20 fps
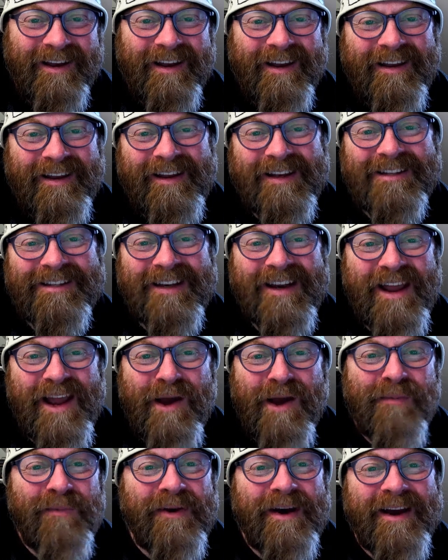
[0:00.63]
Yesterday
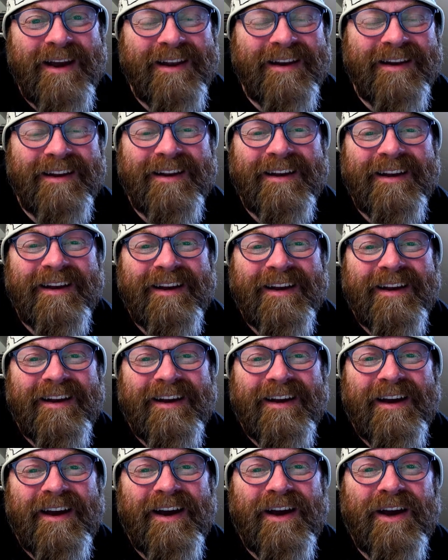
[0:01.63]
I bought
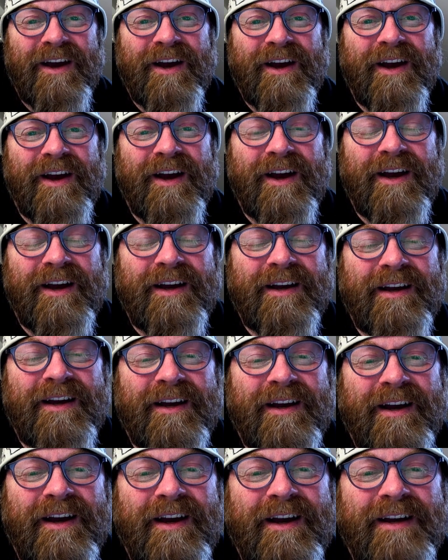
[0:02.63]
uh,
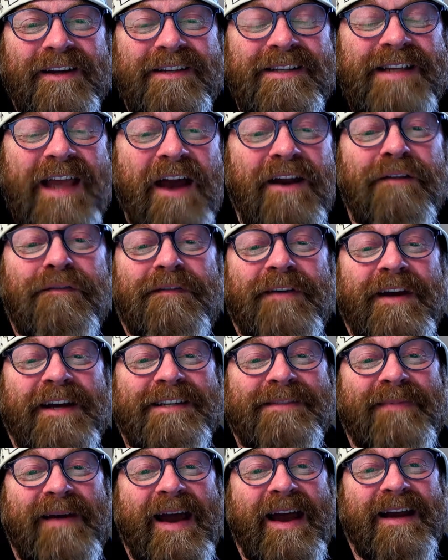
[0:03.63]
a sound effects
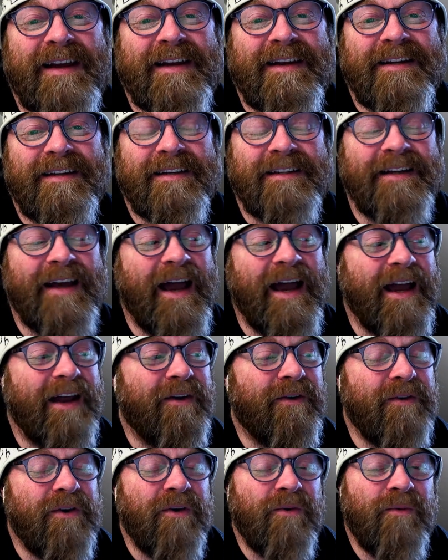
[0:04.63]
pack. I
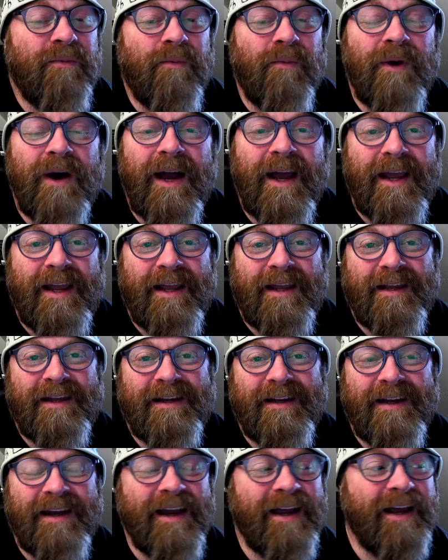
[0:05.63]
don't know why.
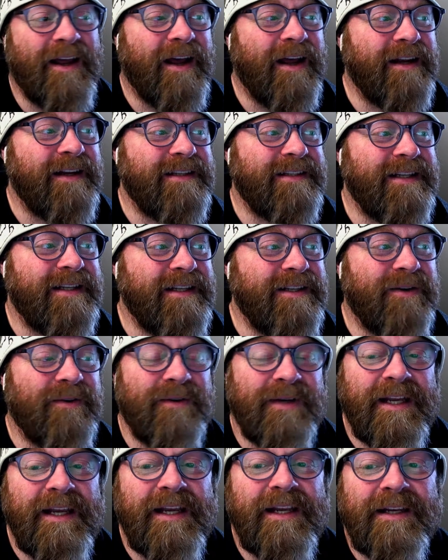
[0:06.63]
I honestly don't
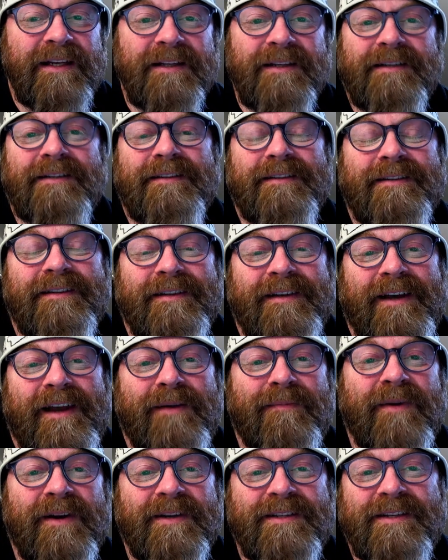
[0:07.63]
need a
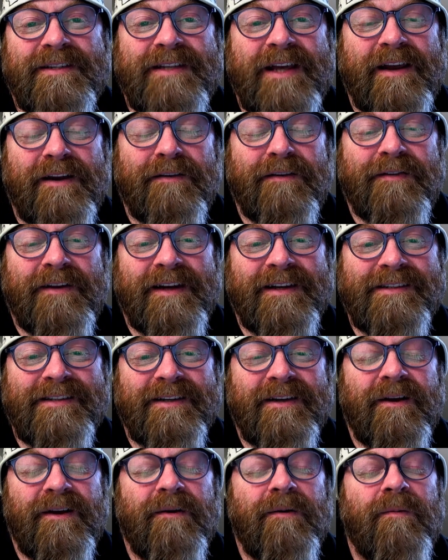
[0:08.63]
bunch of sound effects,
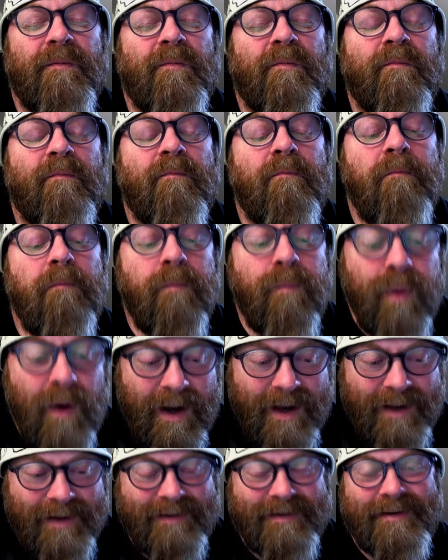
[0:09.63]

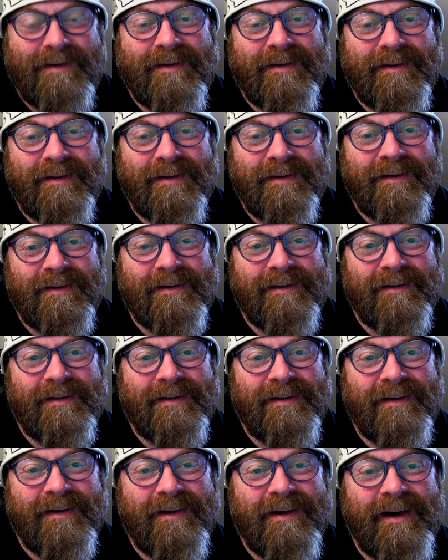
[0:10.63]
but
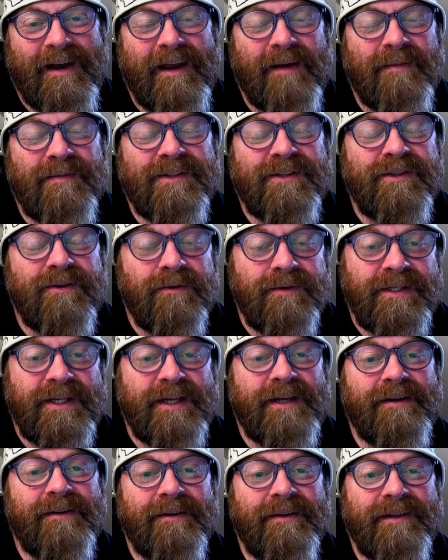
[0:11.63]
I am so
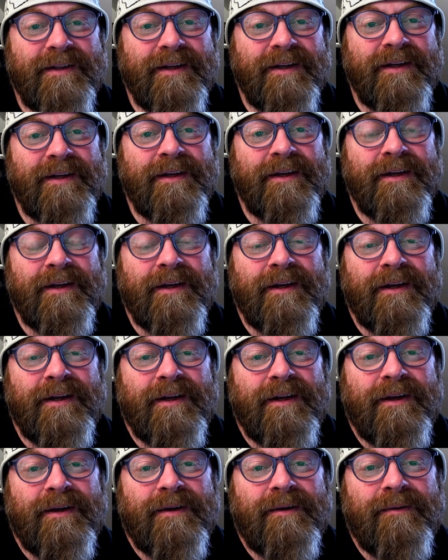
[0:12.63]
tickled
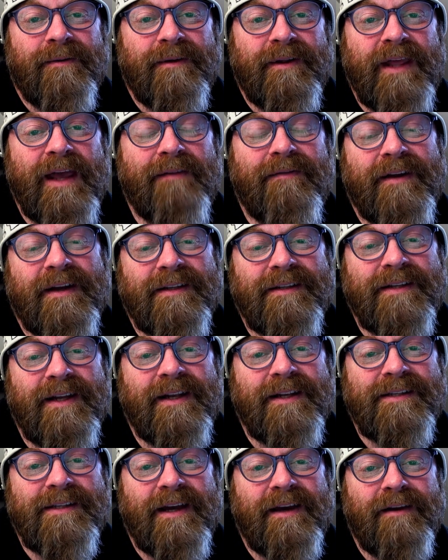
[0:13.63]
with having a ton
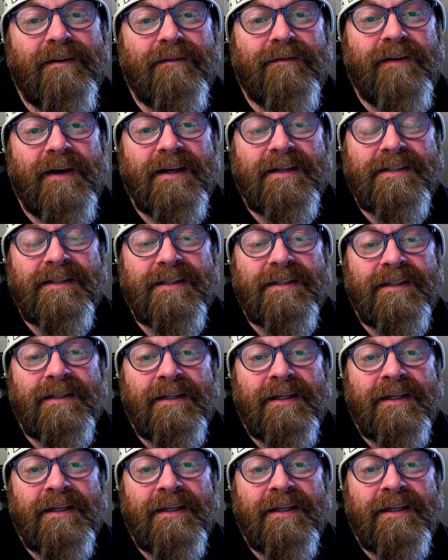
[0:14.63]
of sound effects.